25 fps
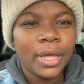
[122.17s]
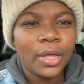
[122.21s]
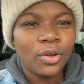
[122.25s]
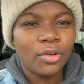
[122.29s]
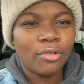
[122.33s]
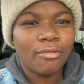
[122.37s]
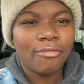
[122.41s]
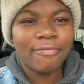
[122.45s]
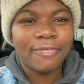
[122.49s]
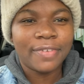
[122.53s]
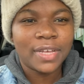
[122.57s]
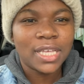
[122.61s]
and
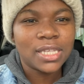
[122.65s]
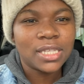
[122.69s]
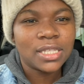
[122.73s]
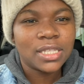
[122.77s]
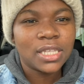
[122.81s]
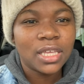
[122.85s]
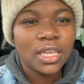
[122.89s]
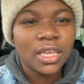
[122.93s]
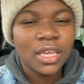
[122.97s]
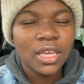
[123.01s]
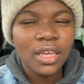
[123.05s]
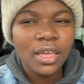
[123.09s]
all
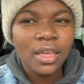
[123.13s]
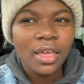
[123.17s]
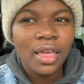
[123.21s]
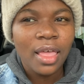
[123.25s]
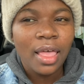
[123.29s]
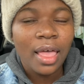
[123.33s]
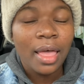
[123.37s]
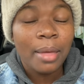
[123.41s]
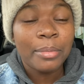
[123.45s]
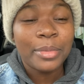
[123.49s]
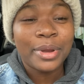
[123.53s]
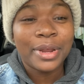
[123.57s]
fuzzy
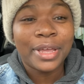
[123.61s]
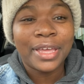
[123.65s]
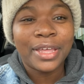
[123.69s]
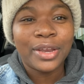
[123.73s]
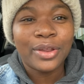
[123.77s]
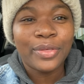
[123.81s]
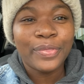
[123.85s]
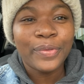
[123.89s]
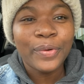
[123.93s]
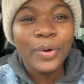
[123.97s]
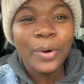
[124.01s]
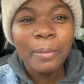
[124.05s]
i'm gonna get
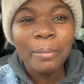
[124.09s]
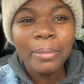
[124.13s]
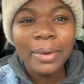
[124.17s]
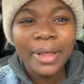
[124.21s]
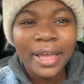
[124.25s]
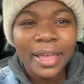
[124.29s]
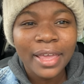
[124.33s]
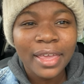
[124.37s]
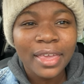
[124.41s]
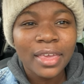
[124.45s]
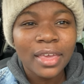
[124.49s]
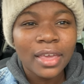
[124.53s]
a throw
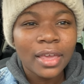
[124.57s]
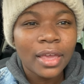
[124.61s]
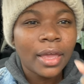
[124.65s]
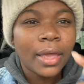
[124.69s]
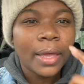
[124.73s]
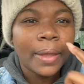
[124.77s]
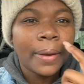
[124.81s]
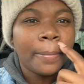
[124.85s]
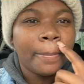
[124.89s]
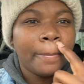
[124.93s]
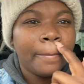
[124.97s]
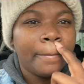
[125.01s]

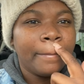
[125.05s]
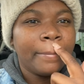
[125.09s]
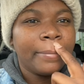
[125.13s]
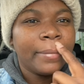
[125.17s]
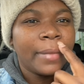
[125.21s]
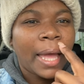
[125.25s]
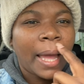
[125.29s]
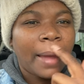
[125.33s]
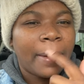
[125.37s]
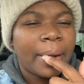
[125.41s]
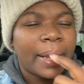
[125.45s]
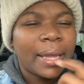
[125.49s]
blanket
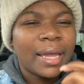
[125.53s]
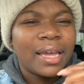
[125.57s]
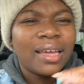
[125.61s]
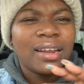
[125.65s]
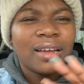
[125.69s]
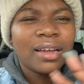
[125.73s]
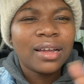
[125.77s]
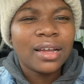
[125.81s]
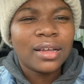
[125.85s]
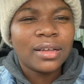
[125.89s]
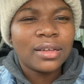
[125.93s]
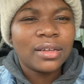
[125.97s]
and i get
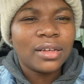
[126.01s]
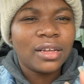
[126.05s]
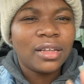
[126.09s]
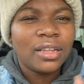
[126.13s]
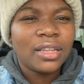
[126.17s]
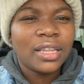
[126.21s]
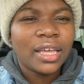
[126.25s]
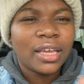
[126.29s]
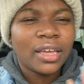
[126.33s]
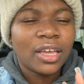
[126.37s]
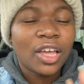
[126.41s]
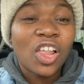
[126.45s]
a,
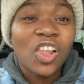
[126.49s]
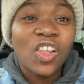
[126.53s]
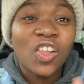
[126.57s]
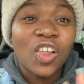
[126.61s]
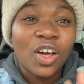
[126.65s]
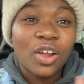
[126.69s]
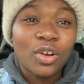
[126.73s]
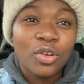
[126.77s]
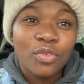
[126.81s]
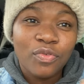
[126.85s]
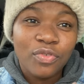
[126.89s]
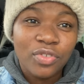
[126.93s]
like a
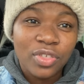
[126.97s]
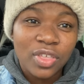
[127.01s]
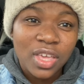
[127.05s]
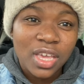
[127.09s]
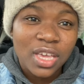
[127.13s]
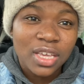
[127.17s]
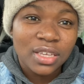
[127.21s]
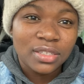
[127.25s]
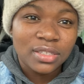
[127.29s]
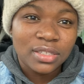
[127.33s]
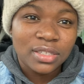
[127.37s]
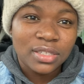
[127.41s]
lot of
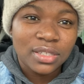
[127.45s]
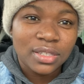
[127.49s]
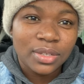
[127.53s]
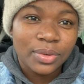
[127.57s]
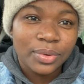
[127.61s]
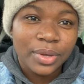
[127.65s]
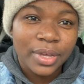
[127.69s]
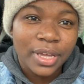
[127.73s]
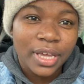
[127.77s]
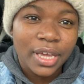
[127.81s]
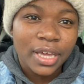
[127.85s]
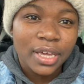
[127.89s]
things
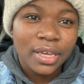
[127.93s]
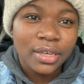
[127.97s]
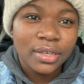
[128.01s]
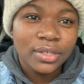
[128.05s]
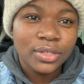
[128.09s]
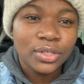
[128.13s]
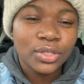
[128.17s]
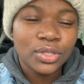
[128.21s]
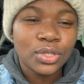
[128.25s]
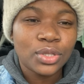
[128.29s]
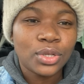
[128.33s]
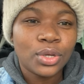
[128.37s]
okay
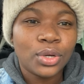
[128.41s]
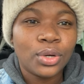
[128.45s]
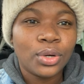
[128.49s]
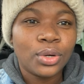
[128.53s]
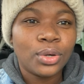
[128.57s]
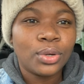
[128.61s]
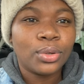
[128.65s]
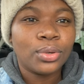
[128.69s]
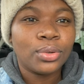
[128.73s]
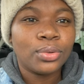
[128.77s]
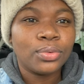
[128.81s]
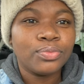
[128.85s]

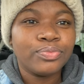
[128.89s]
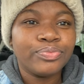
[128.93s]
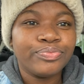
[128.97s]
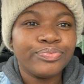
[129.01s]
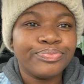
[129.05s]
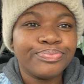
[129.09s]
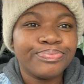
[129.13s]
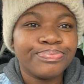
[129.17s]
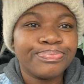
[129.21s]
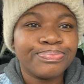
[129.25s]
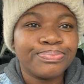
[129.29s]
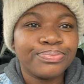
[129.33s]
so
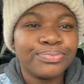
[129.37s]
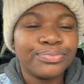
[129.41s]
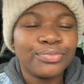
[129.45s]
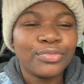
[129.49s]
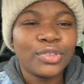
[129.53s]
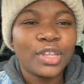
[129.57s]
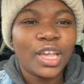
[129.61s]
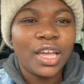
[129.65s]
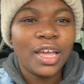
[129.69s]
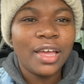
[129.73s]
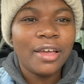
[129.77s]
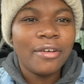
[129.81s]

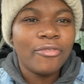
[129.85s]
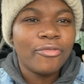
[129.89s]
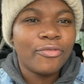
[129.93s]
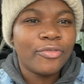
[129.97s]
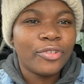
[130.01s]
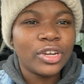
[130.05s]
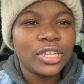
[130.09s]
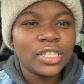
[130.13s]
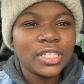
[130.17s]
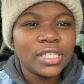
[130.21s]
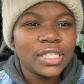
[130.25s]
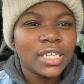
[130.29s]

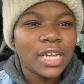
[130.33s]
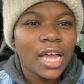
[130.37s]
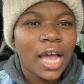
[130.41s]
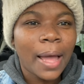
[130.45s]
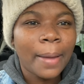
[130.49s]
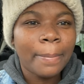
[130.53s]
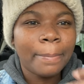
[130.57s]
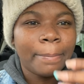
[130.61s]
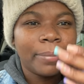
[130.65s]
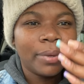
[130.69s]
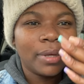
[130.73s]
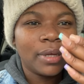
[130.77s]
first
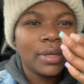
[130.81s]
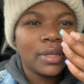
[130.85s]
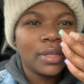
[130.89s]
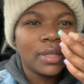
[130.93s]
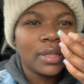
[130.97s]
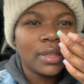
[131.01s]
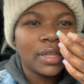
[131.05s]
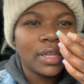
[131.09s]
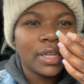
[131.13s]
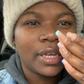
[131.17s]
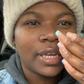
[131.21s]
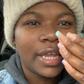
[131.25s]
up
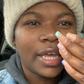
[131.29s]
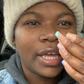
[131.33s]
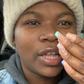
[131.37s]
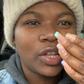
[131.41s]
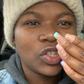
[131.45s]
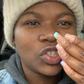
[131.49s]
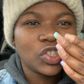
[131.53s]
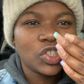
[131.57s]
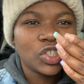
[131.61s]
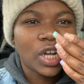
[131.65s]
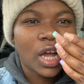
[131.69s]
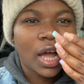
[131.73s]
the
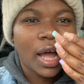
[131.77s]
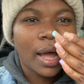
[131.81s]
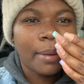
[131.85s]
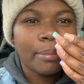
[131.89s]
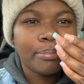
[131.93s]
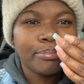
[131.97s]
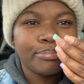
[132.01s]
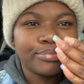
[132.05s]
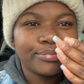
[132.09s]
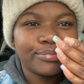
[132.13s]
nail shop